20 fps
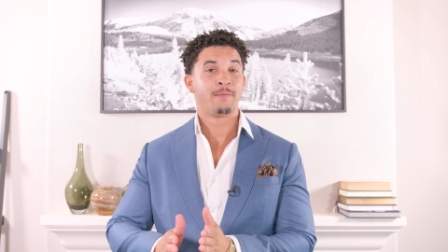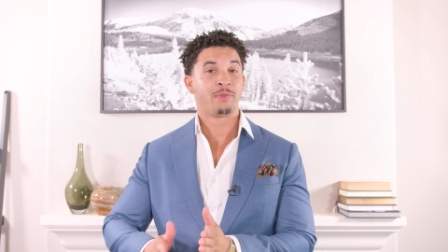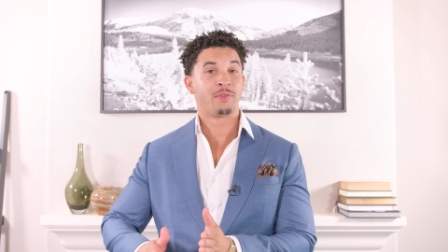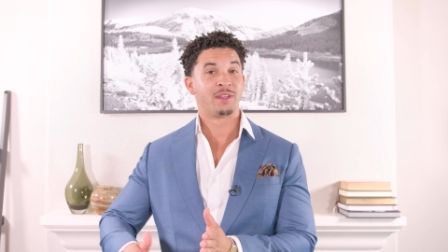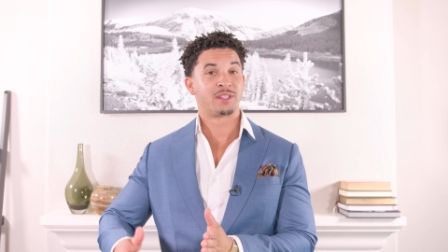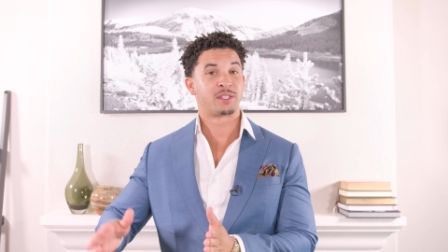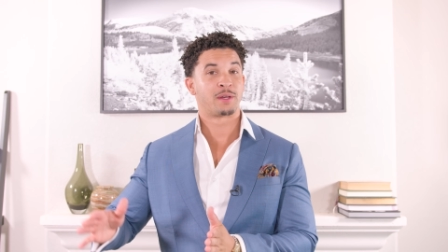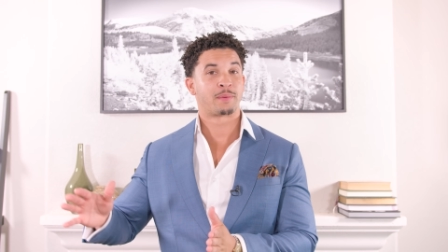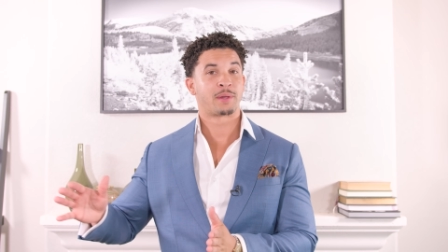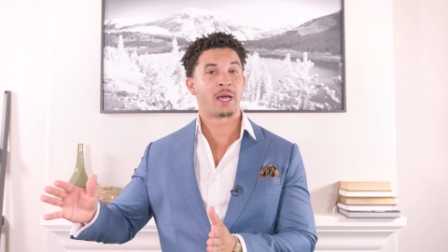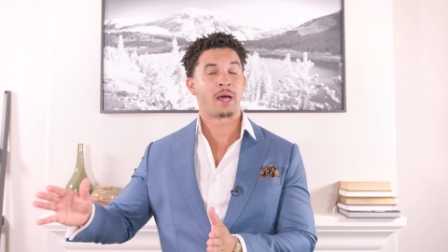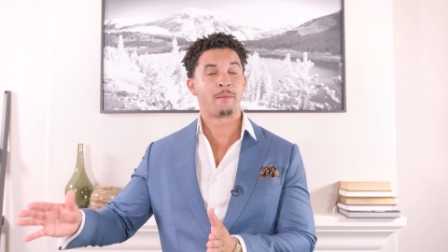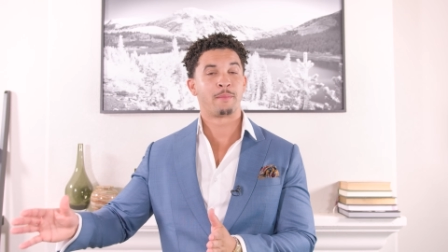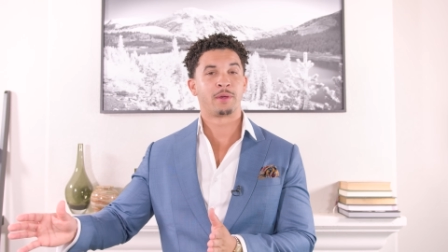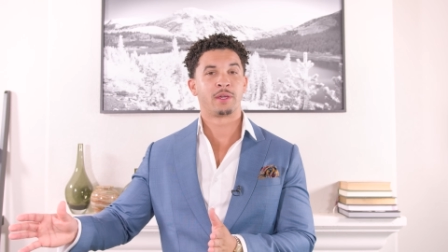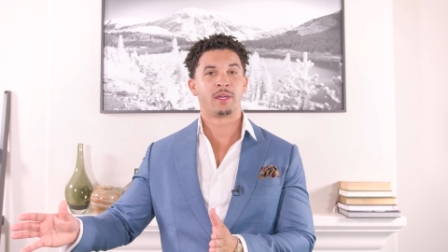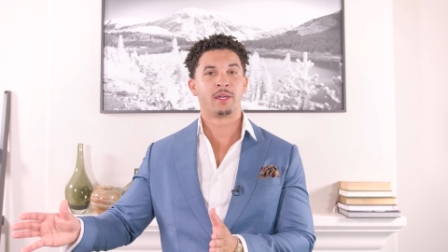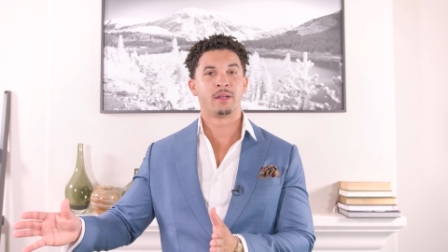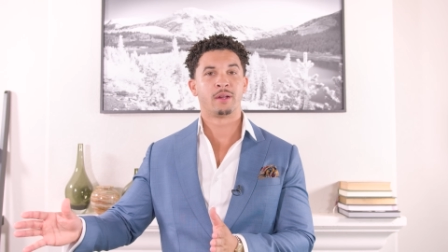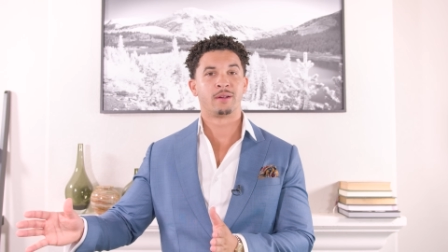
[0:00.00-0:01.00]
this
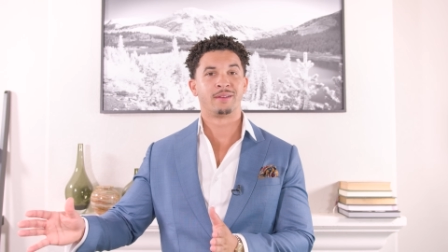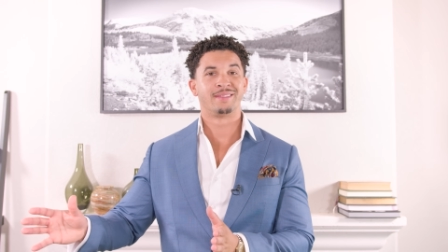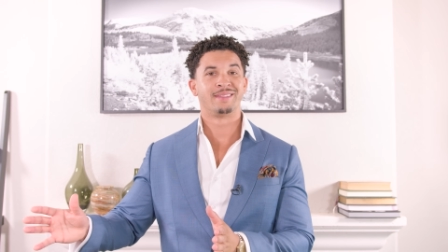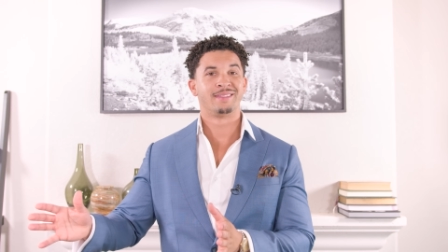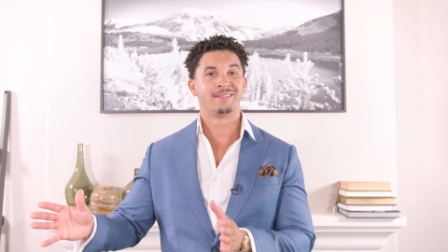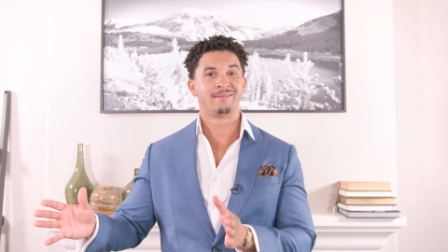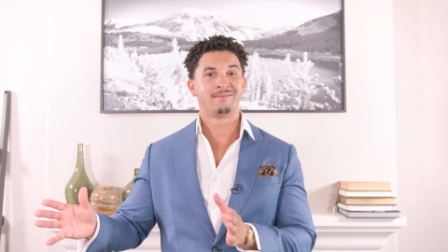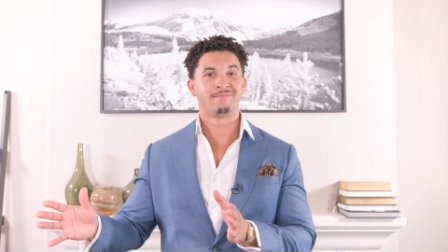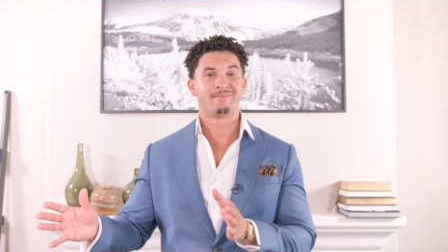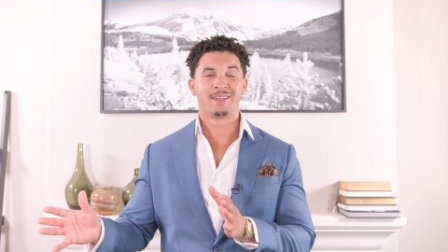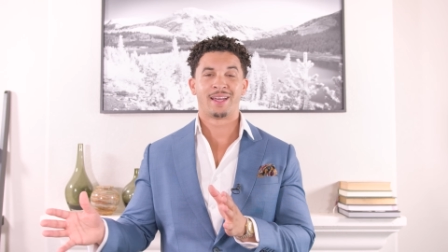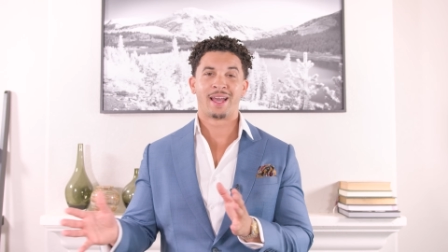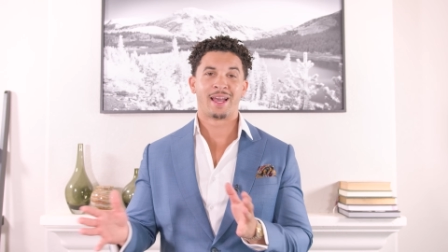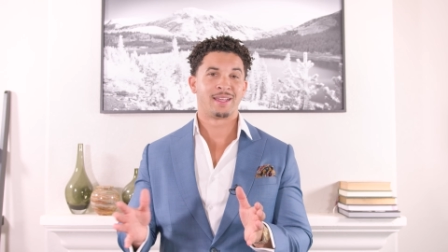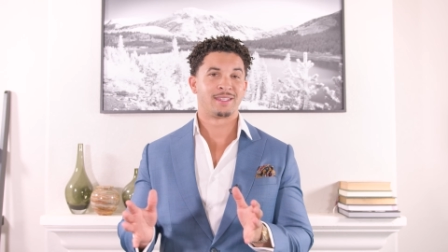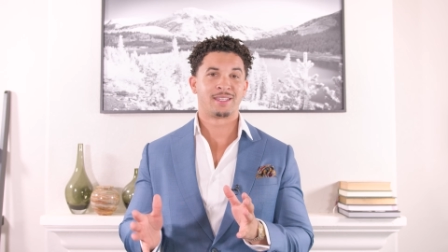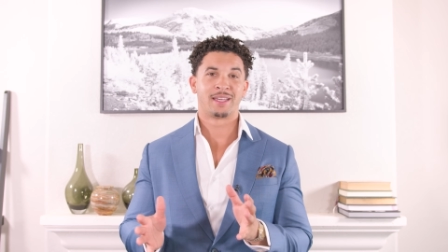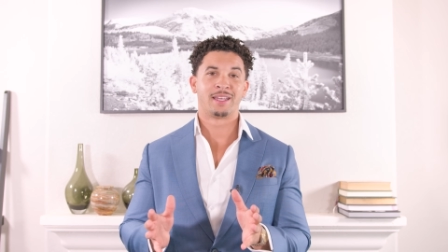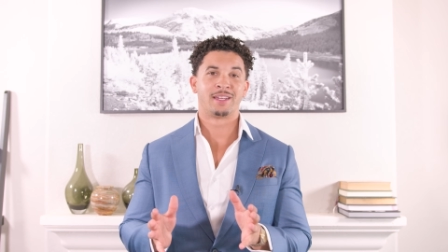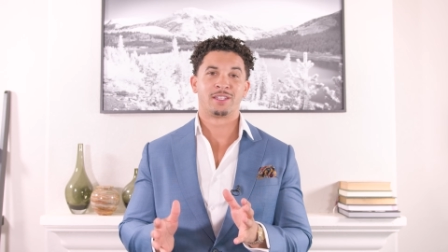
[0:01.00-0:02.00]
upcoming year
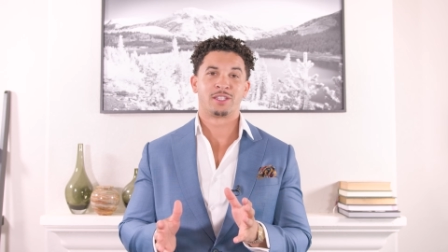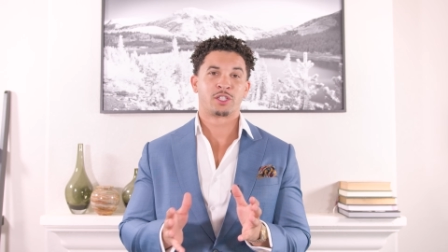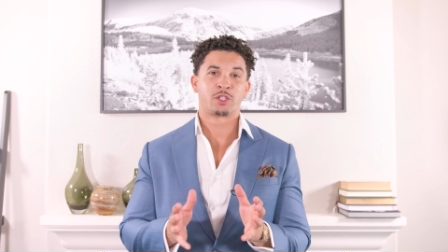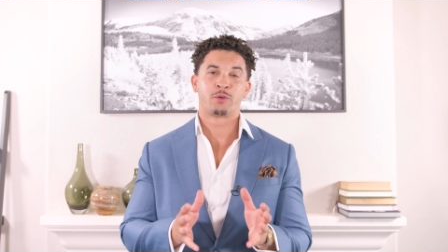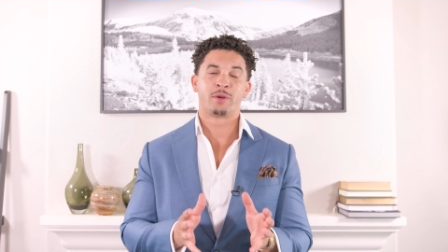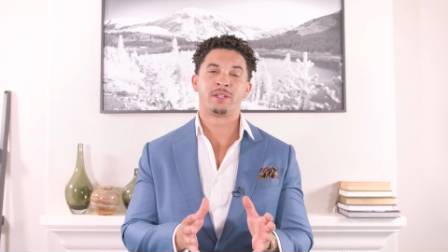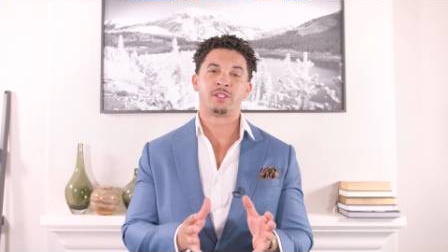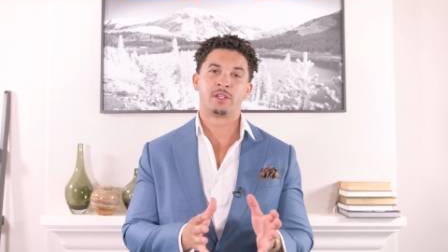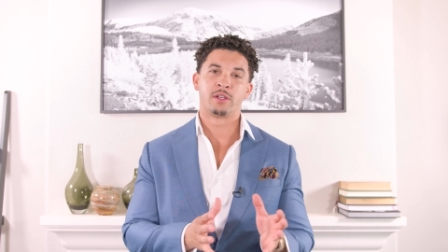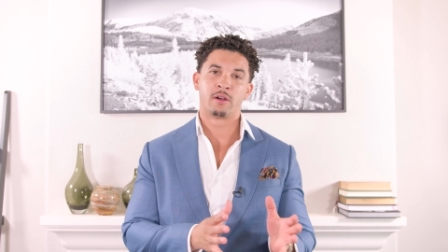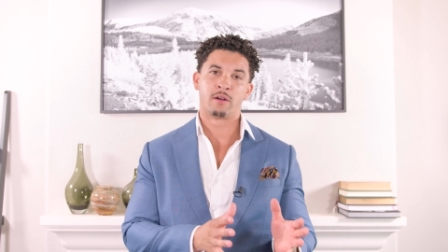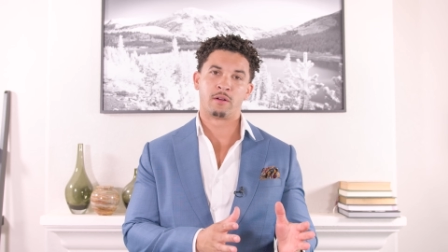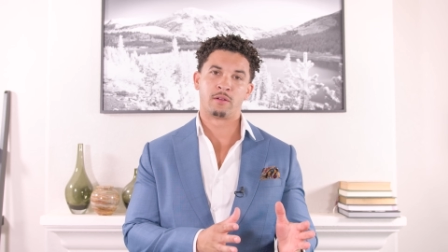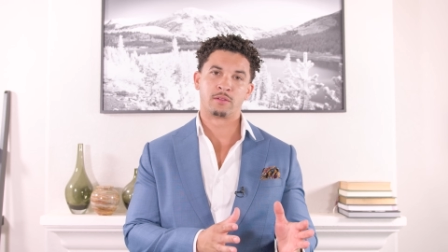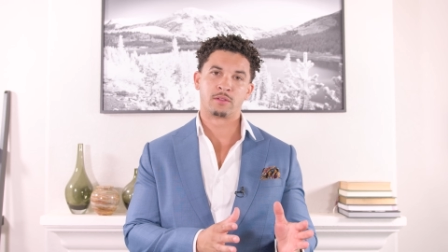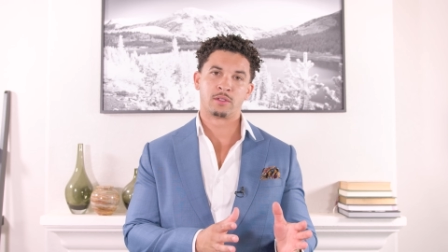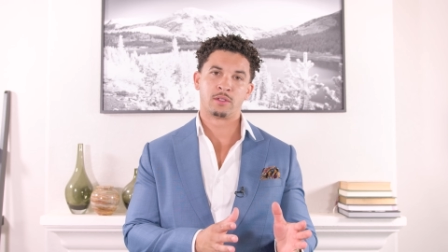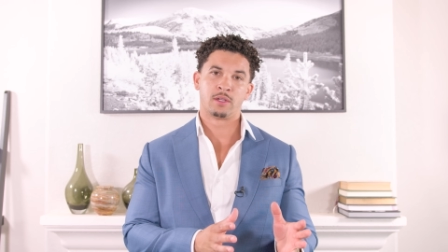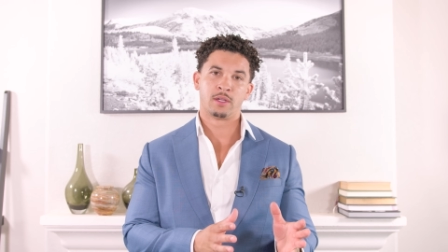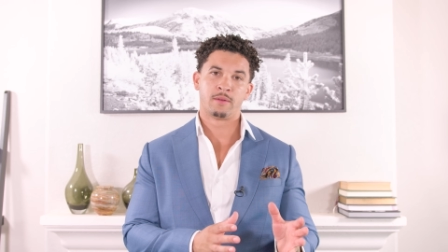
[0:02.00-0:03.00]
has hit a screeching
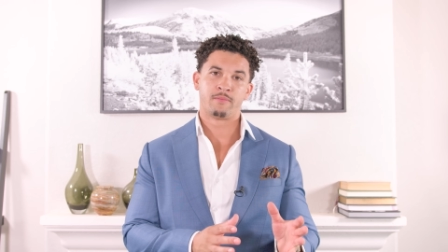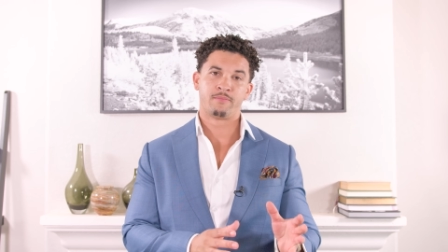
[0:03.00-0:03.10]
halt.